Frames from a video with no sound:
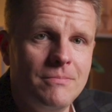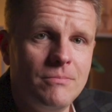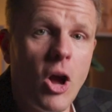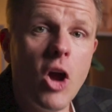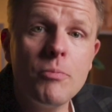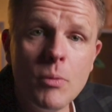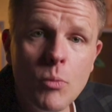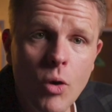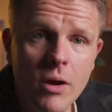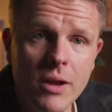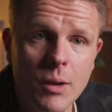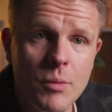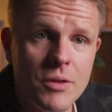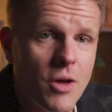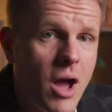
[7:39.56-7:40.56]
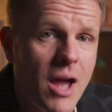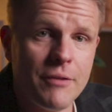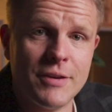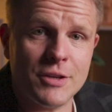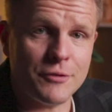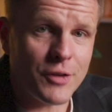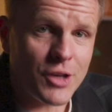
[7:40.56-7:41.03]
I've been working with
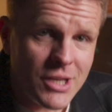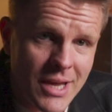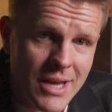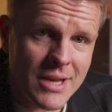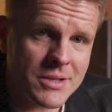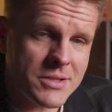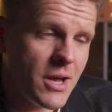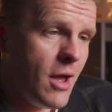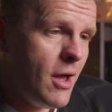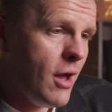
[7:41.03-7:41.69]
IFS for years.